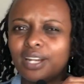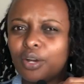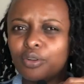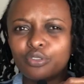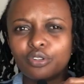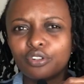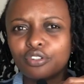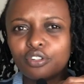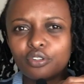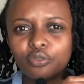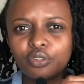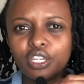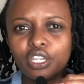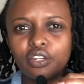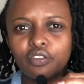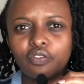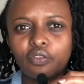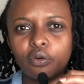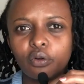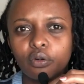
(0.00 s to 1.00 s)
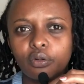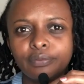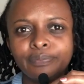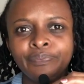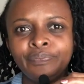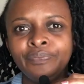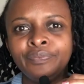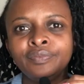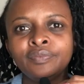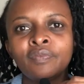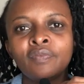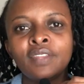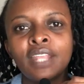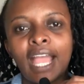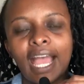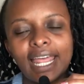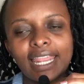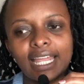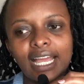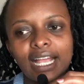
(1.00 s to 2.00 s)
now not looking for
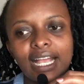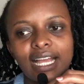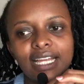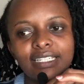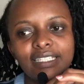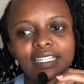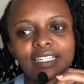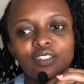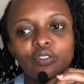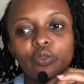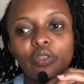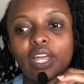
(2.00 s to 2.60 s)
other curtains.